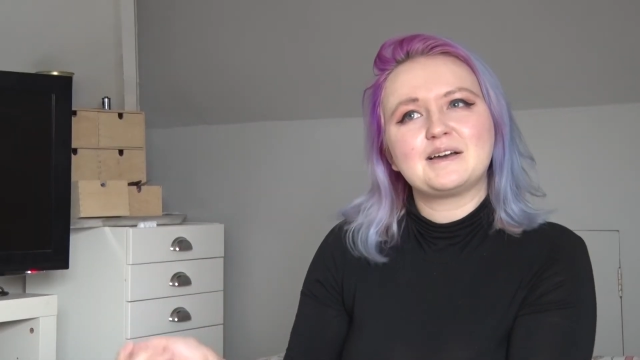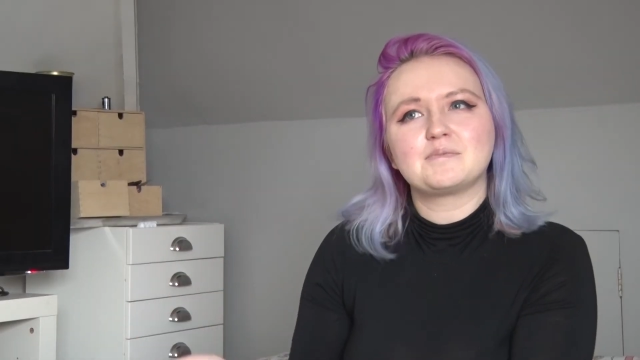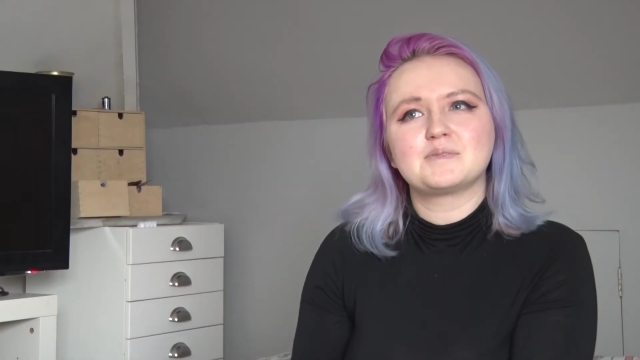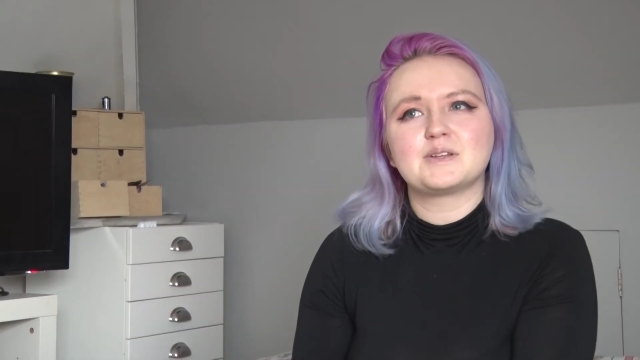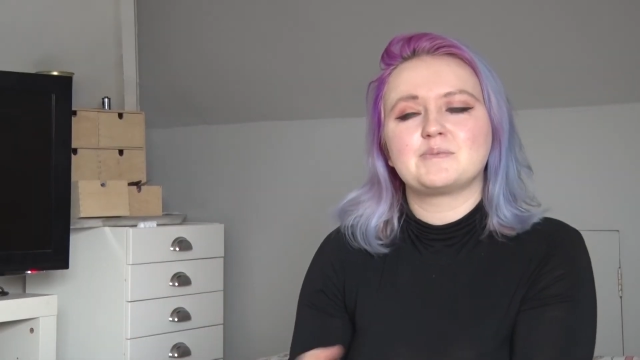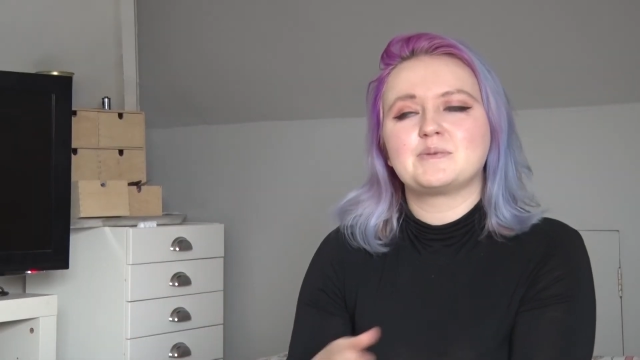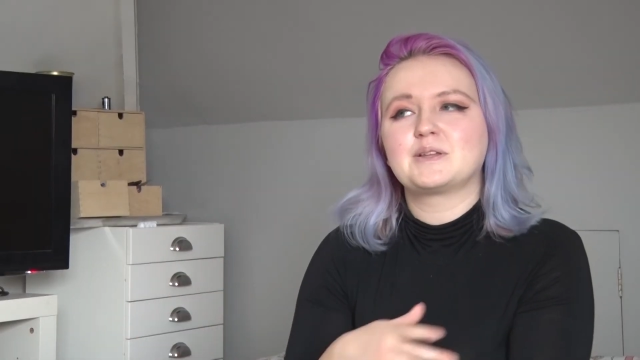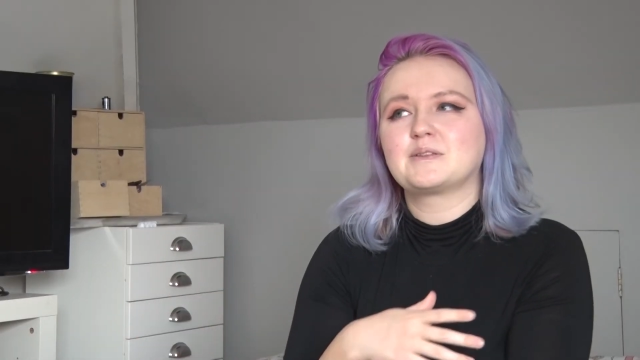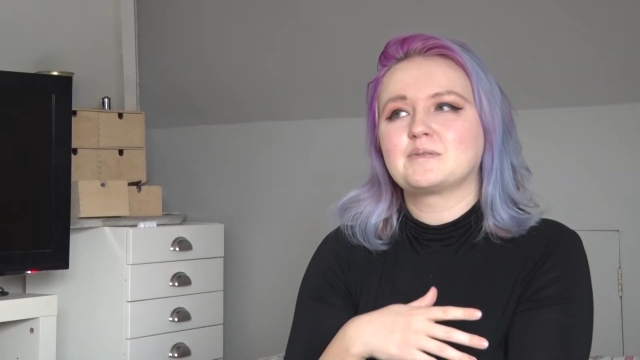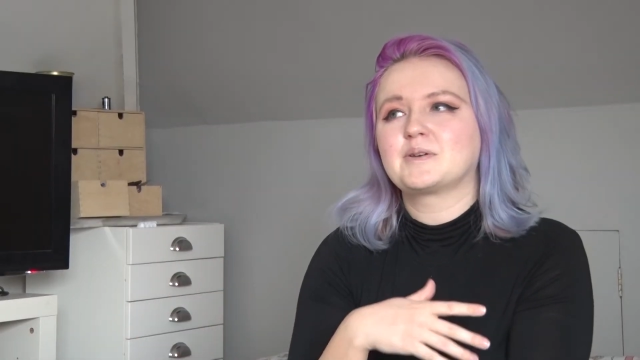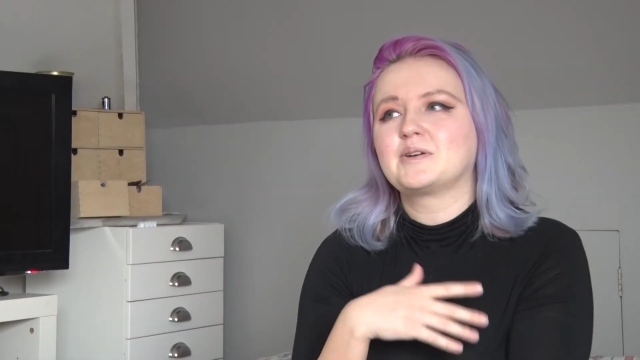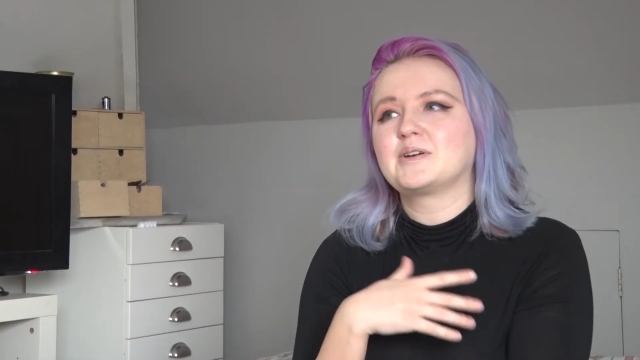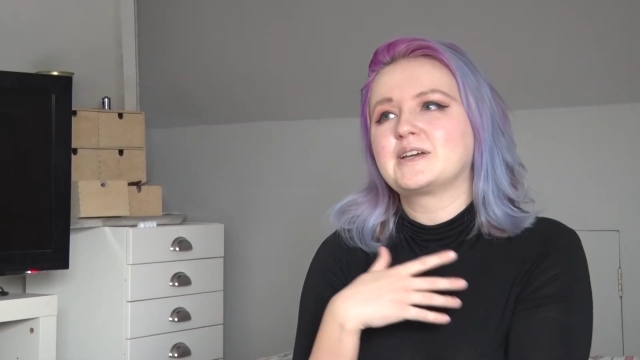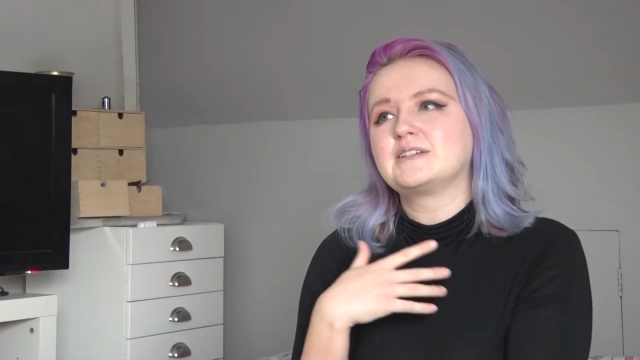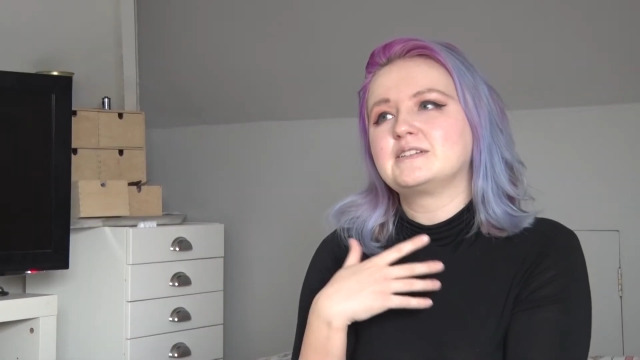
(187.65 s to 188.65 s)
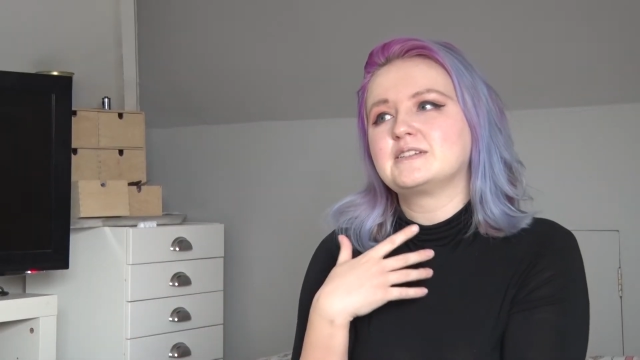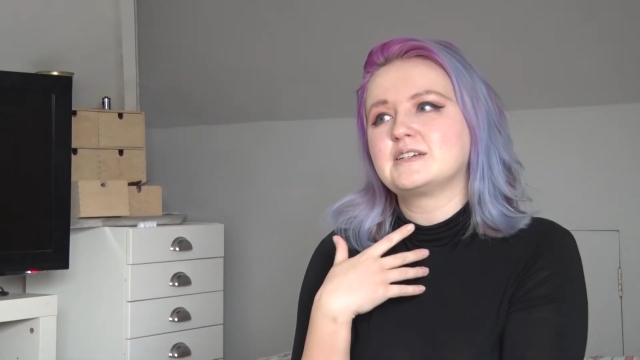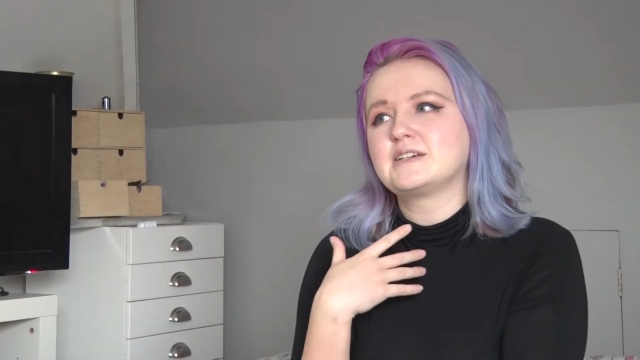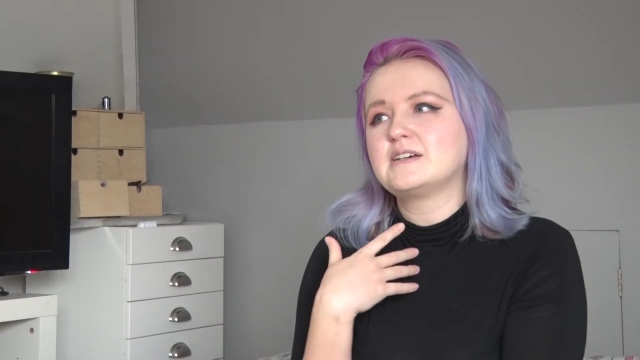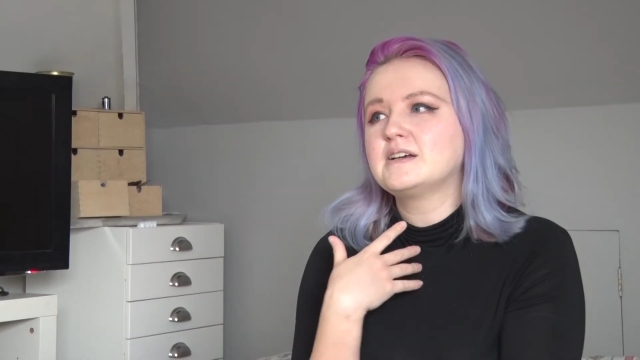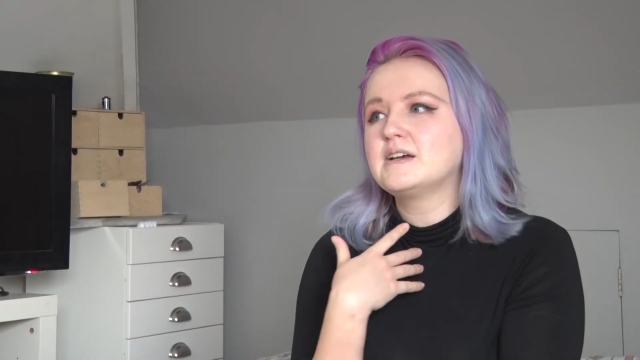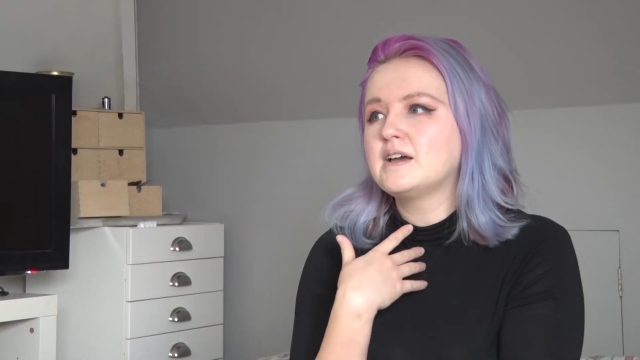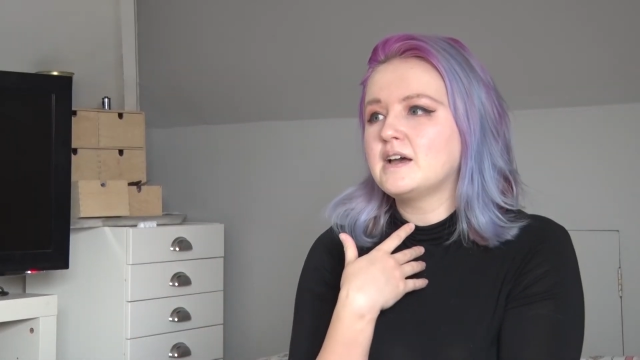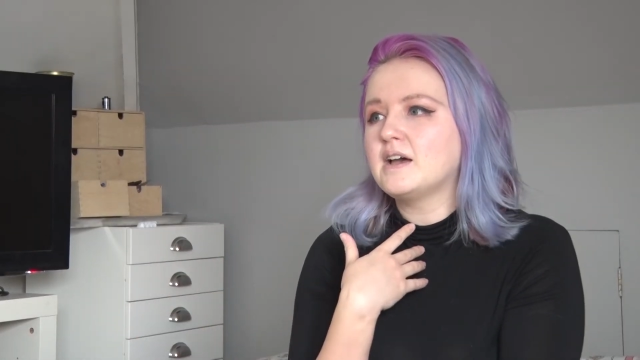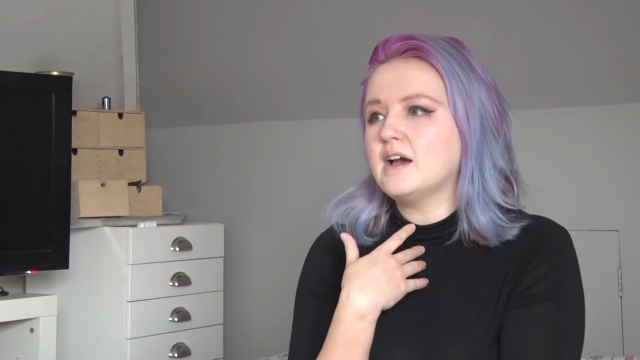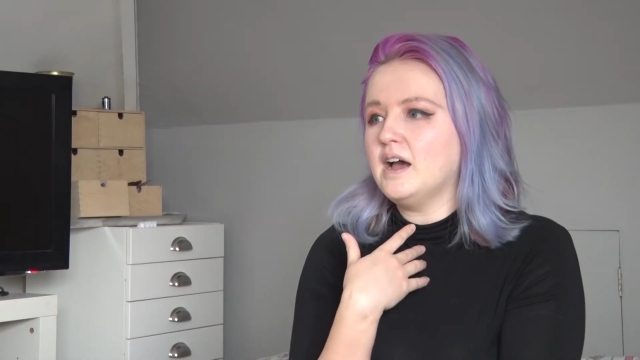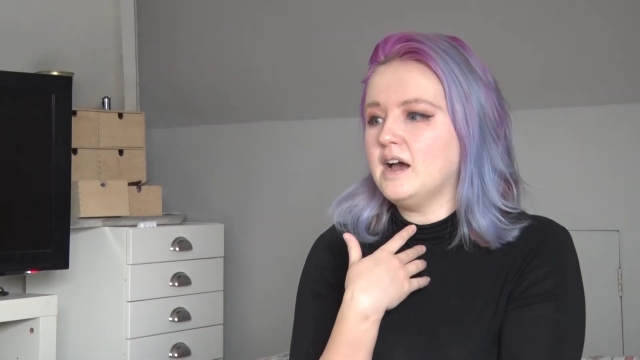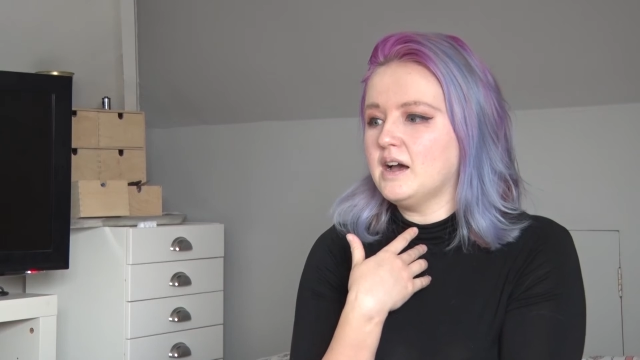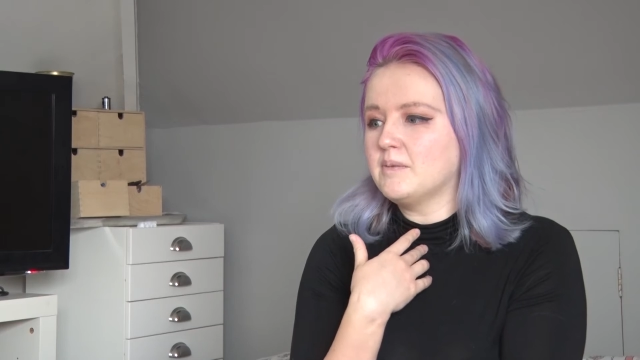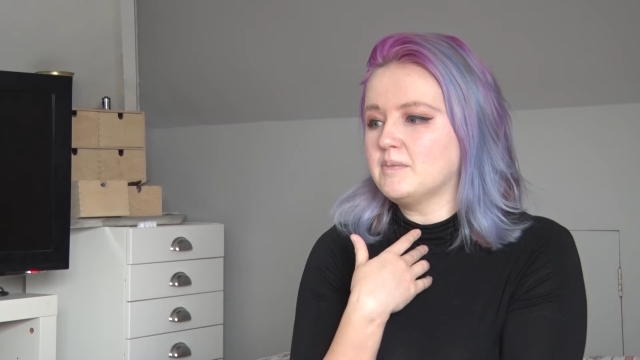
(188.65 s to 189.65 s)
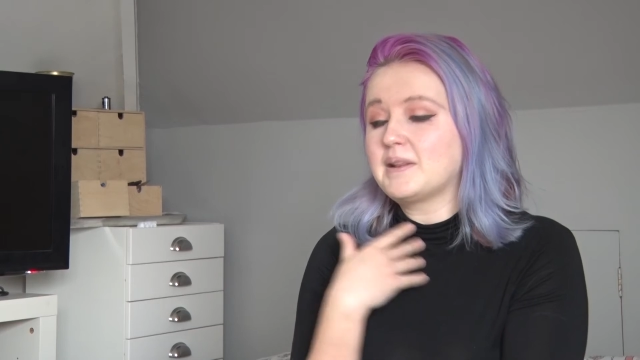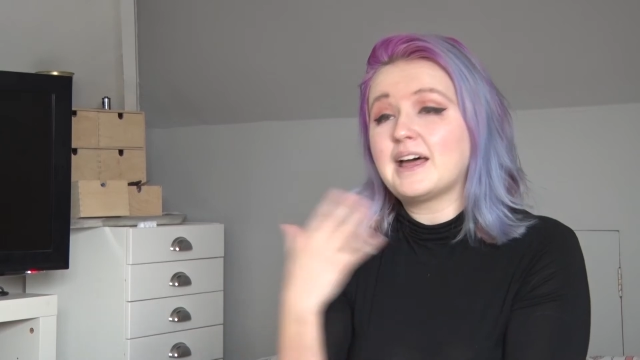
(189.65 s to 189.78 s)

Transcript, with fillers: I'm stopping them going into um,